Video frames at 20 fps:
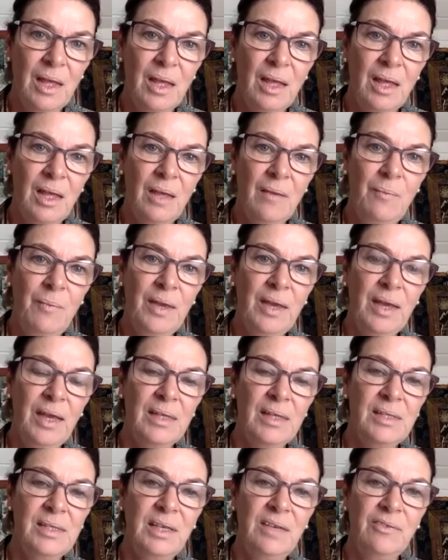
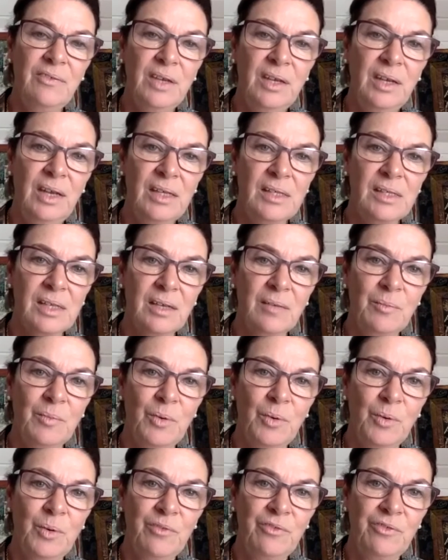Because even an
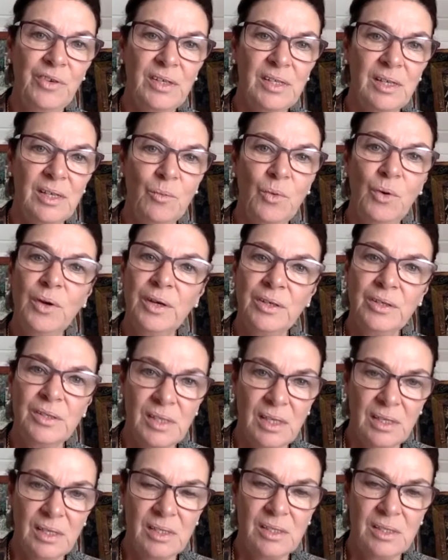Eskimo in freezing
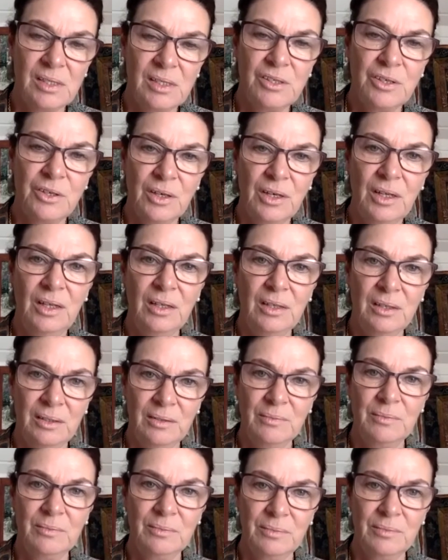waters has a
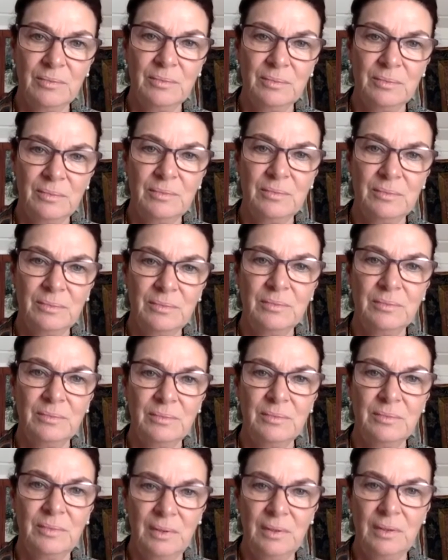certain
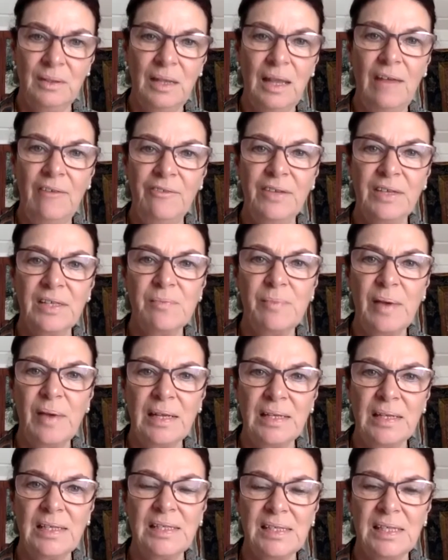life
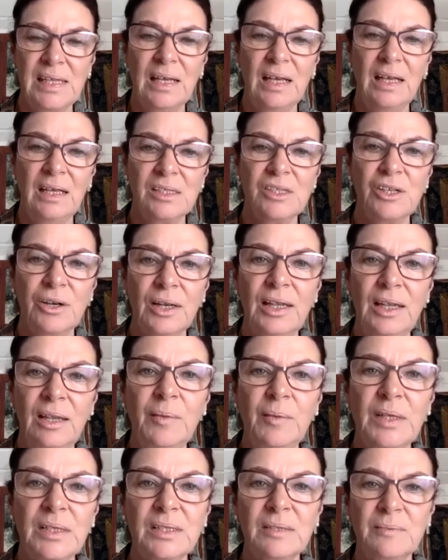expectancy, a certain
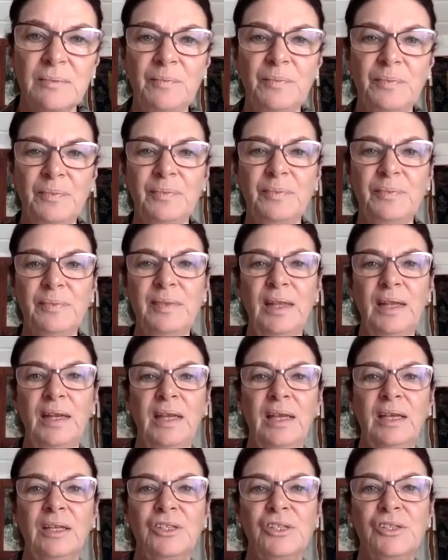limit that he
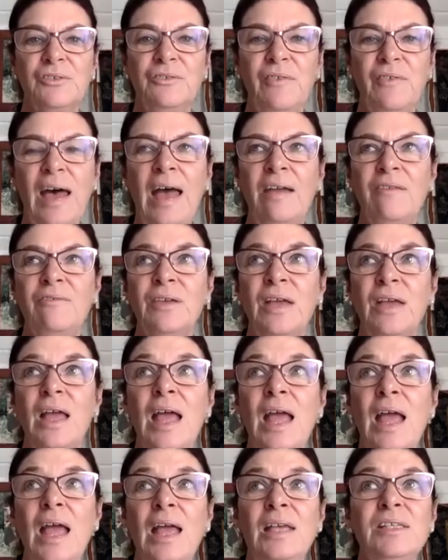can survive.
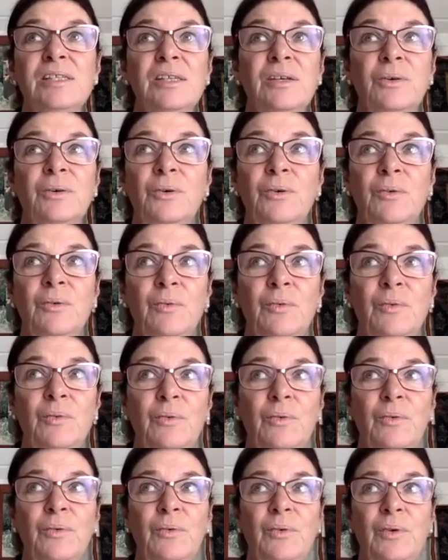So
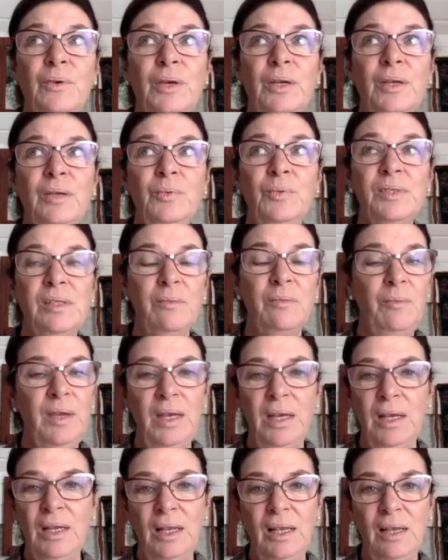it was
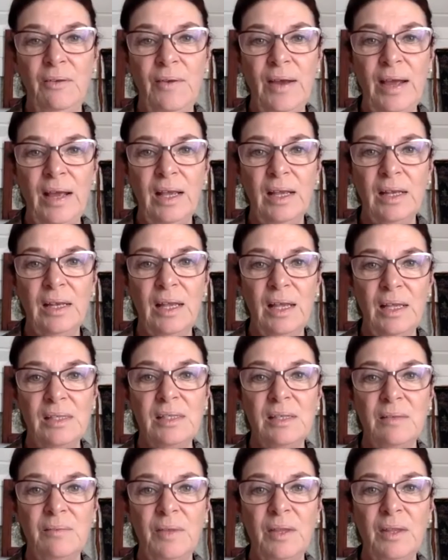immediately
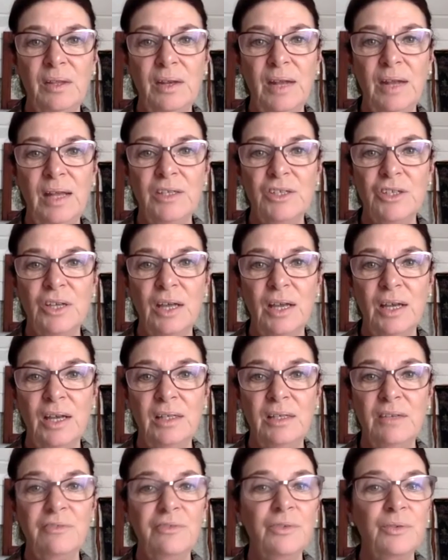recognized that Mother Nature had a
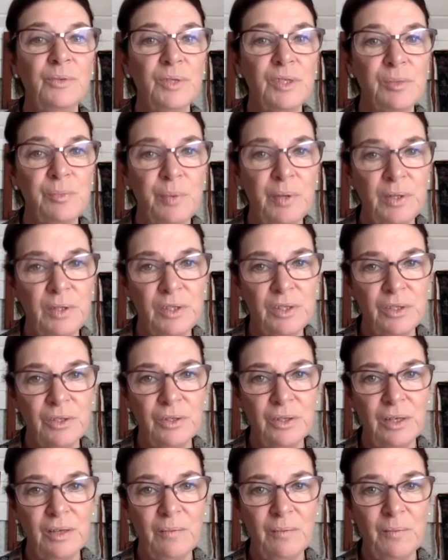different response to
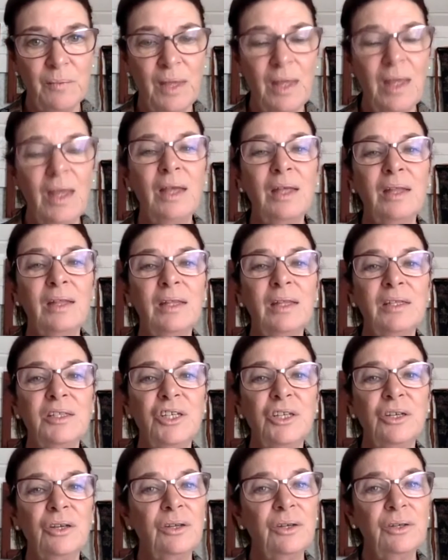him, that
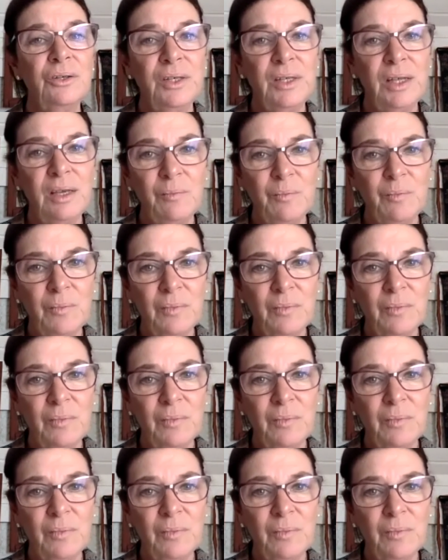she honored him.